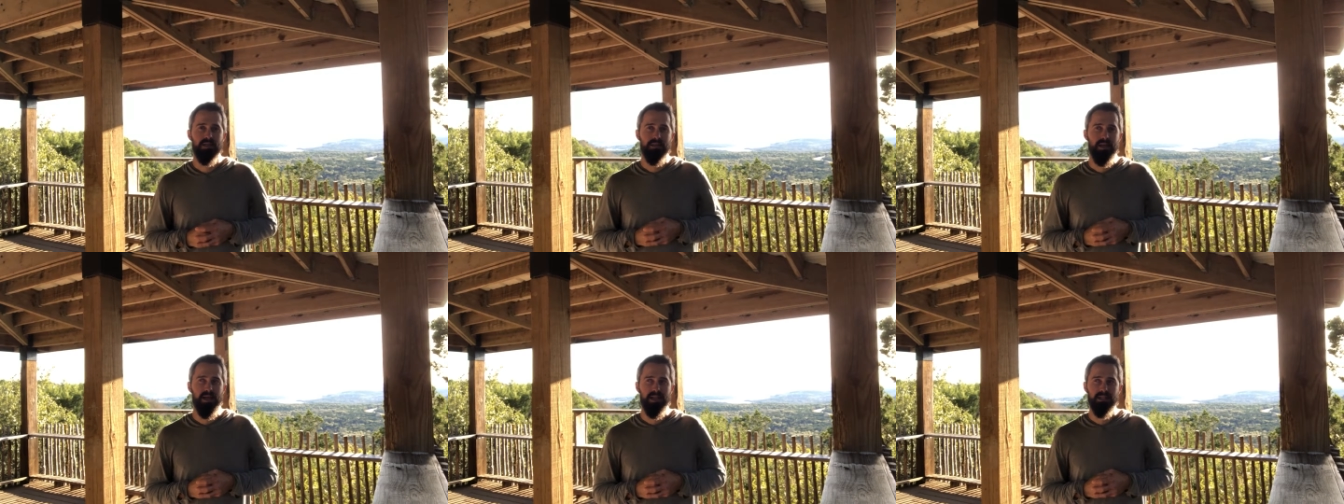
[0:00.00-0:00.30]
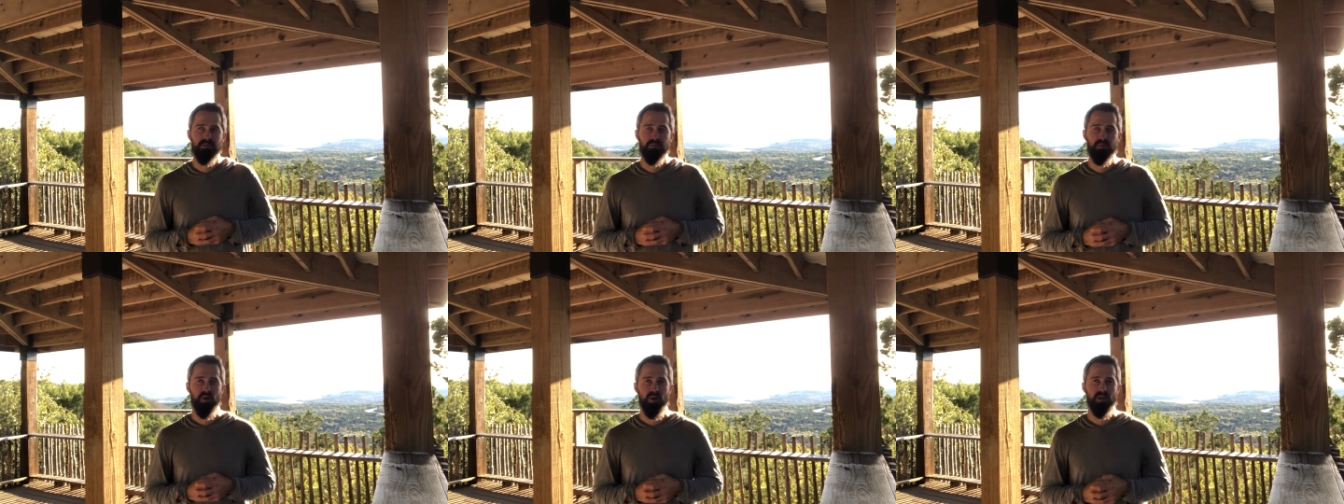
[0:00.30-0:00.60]

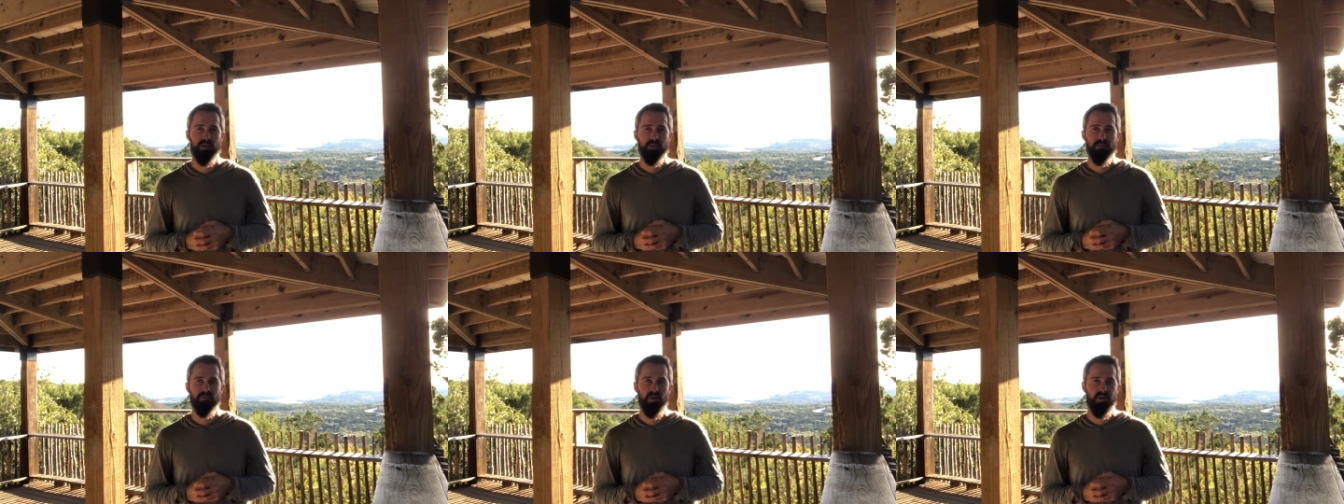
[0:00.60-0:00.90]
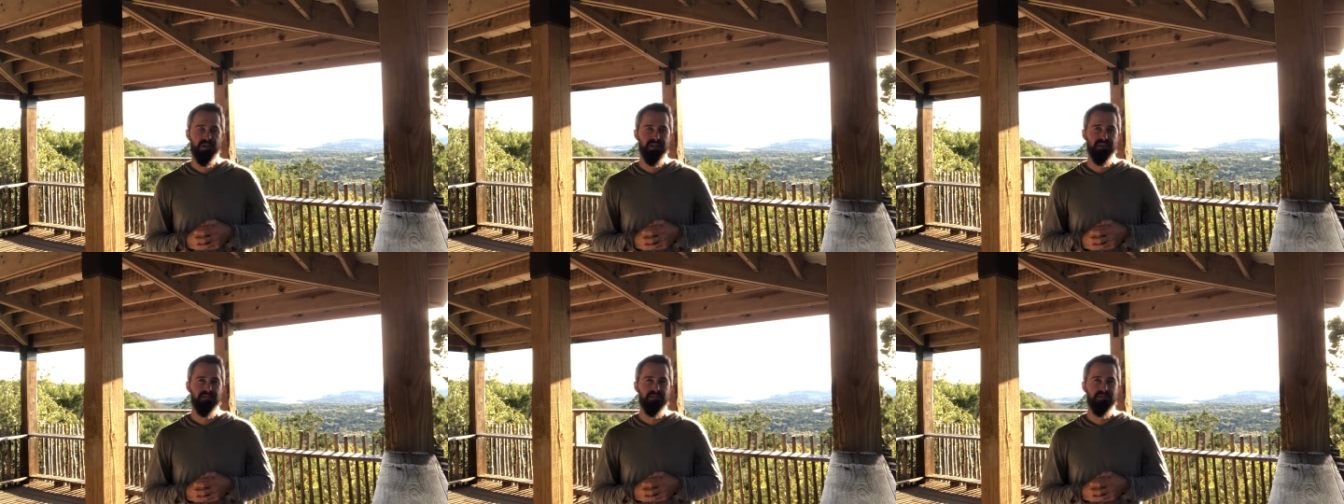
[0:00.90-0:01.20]
That's product
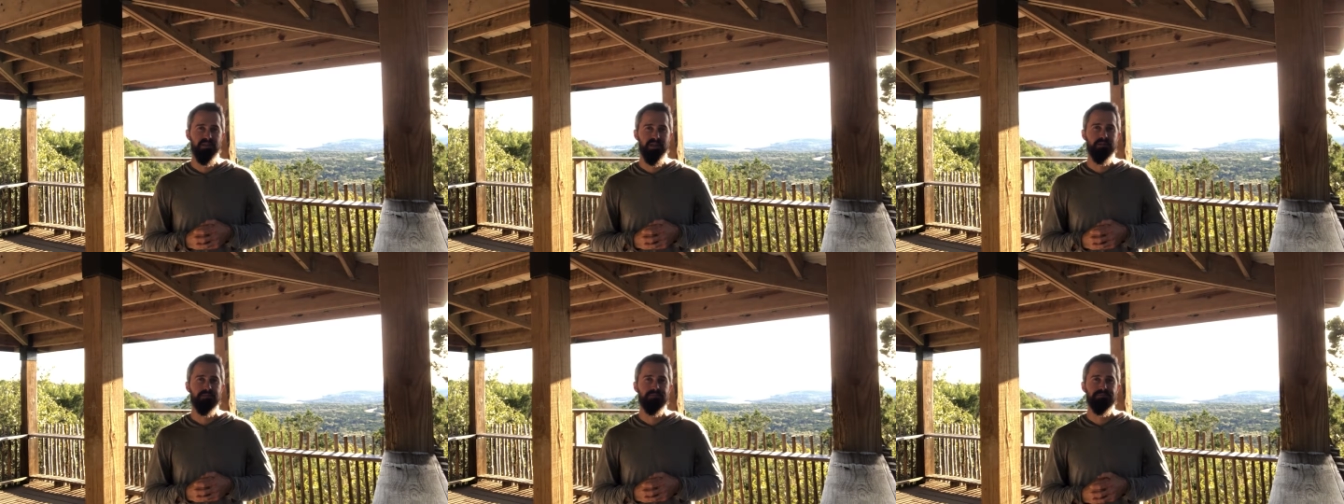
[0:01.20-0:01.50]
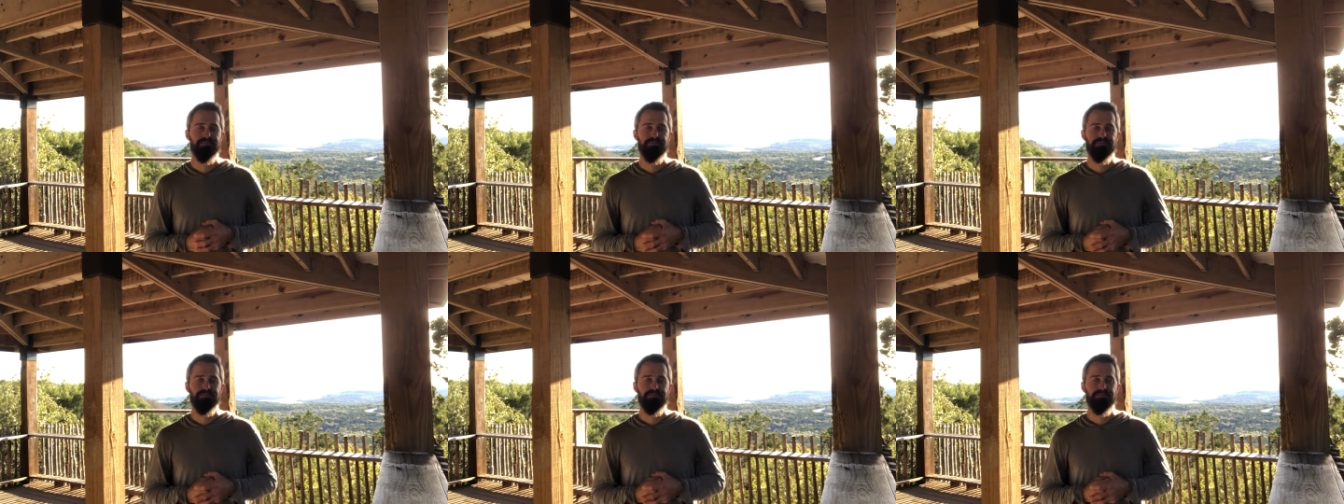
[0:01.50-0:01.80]
market fit.
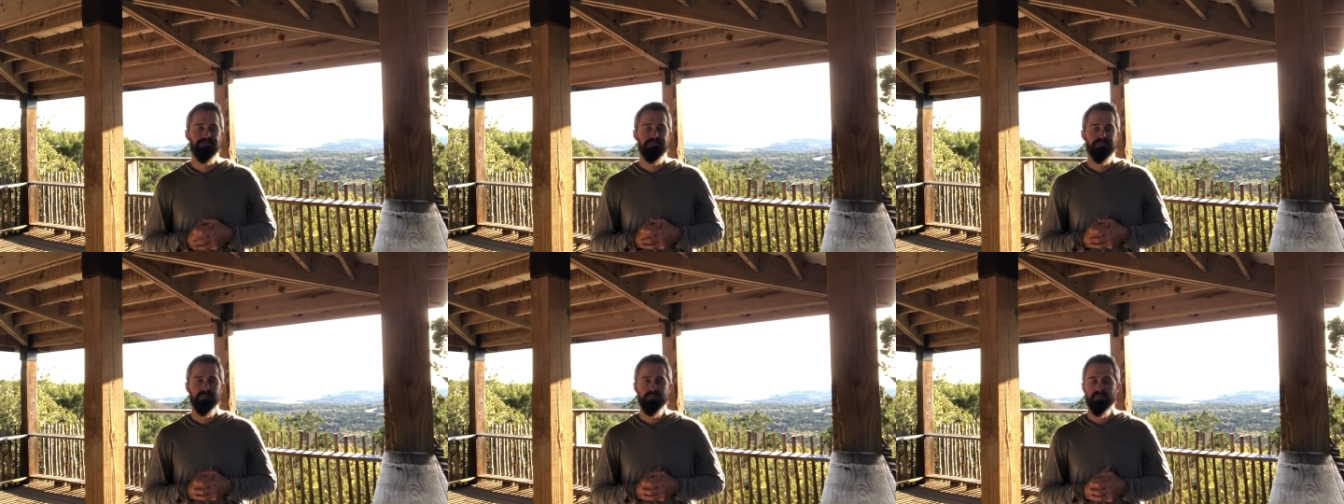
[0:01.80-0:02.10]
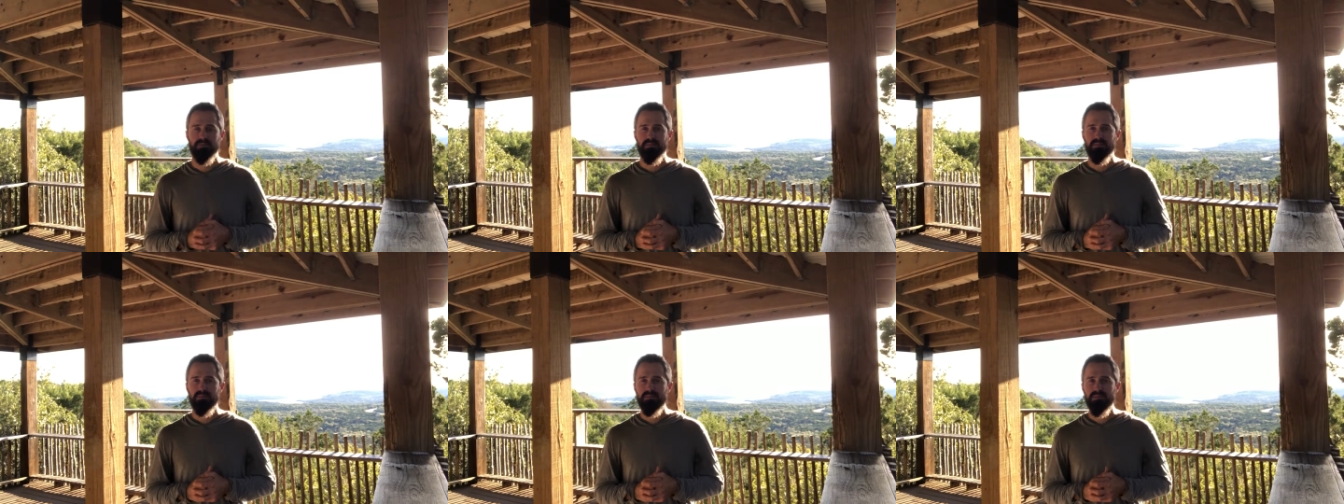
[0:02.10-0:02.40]

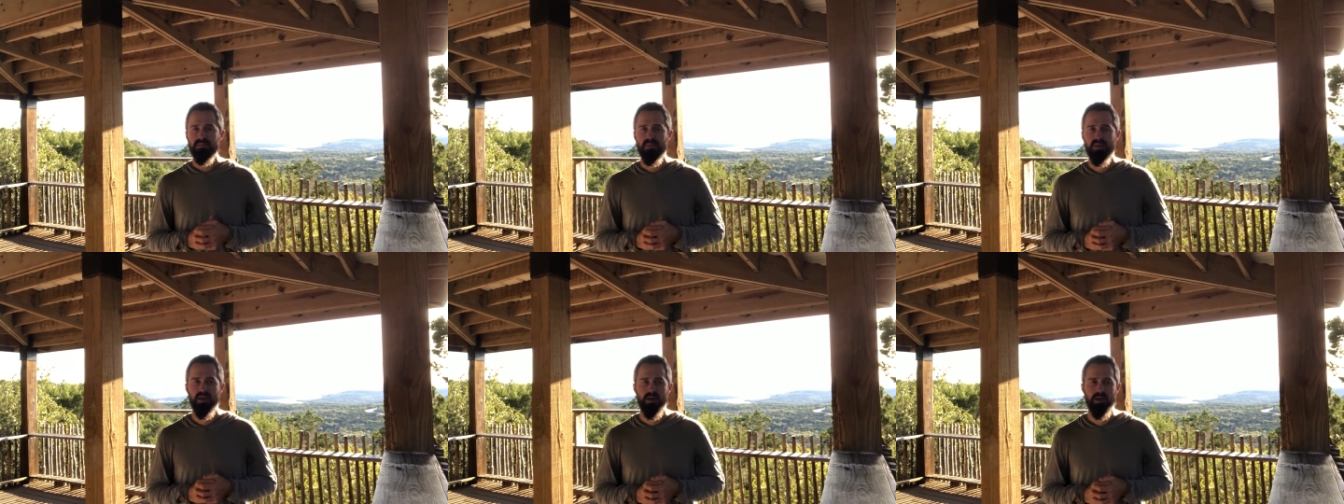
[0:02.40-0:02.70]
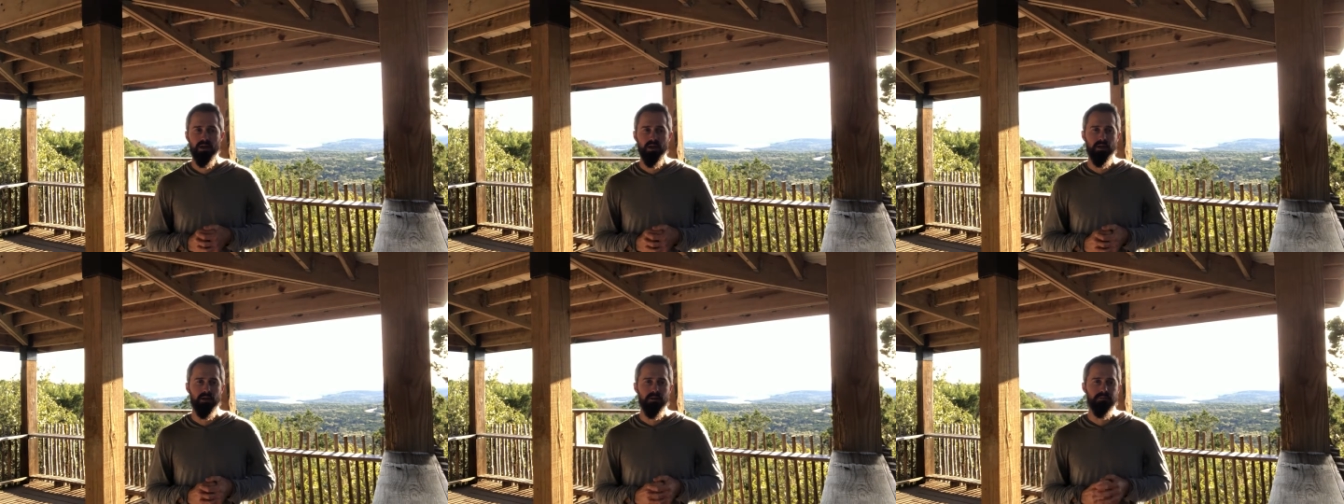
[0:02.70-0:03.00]

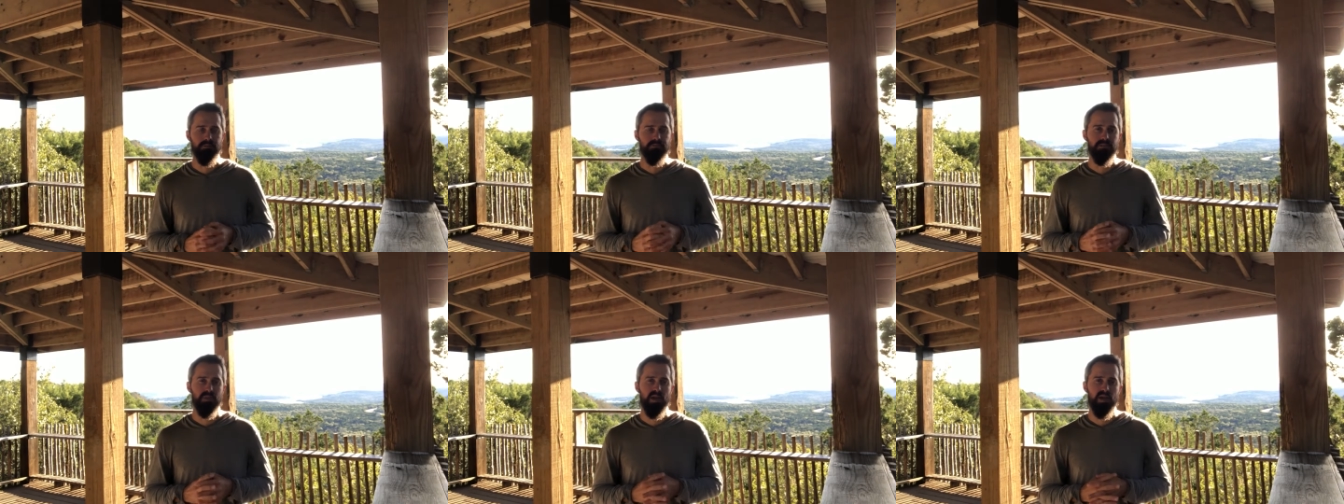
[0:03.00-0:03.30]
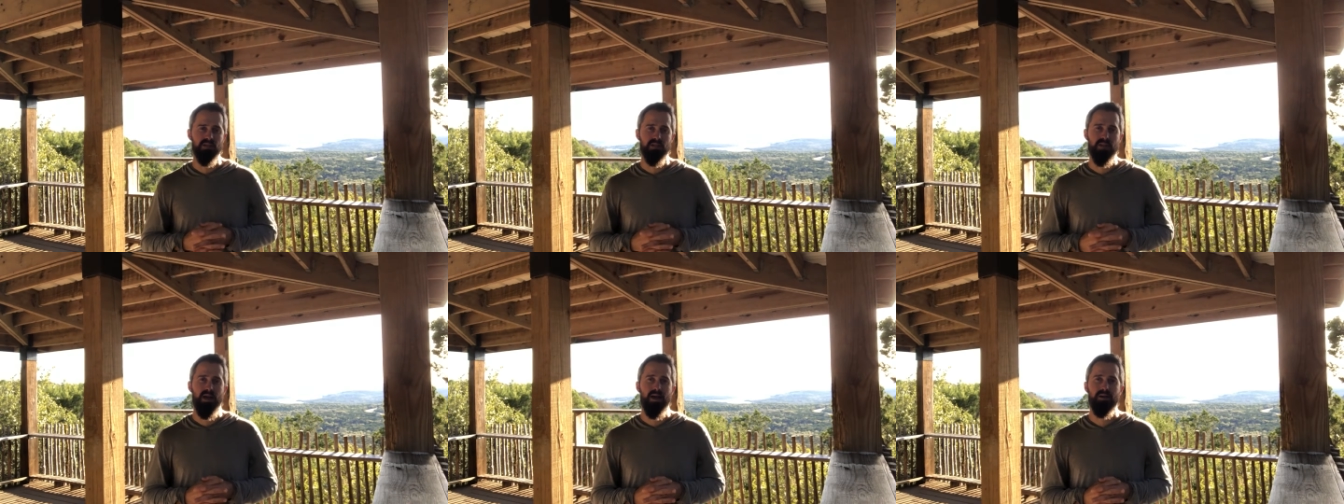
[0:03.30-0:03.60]

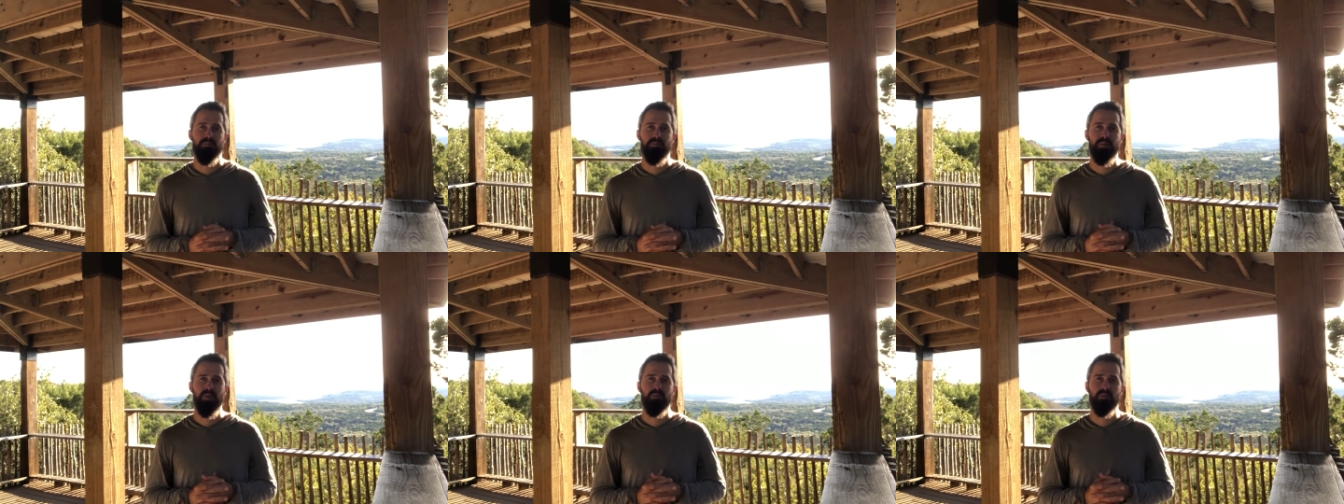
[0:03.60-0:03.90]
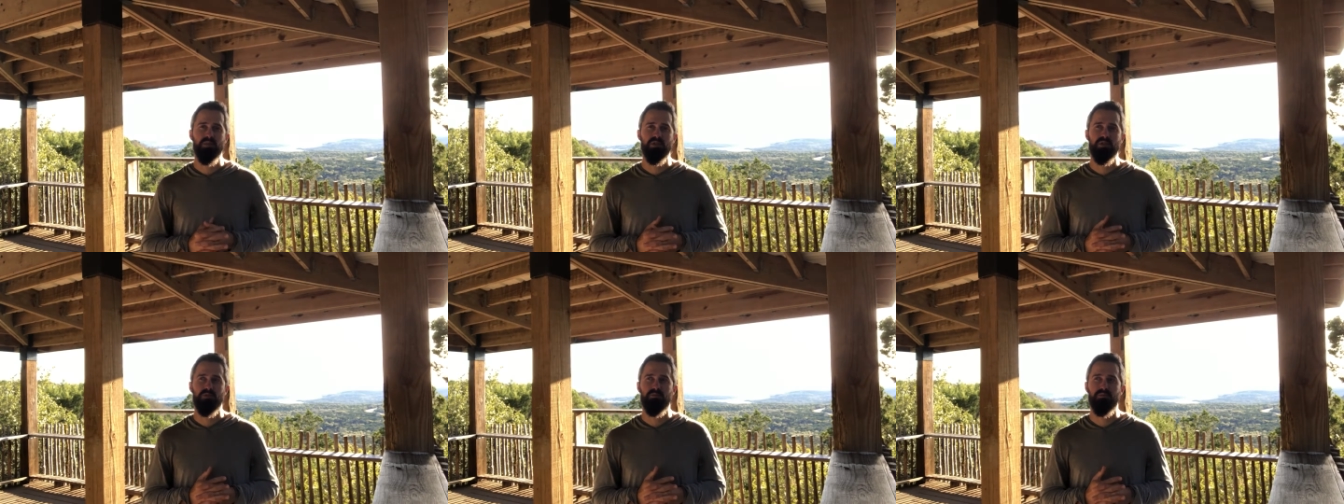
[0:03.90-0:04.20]
A lot of
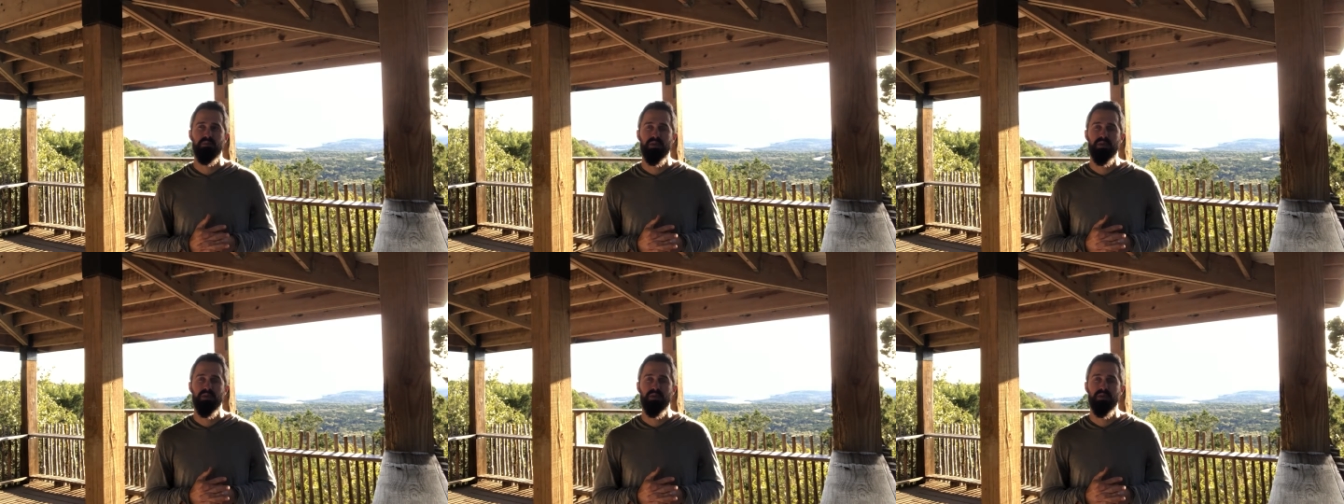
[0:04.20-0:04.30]
people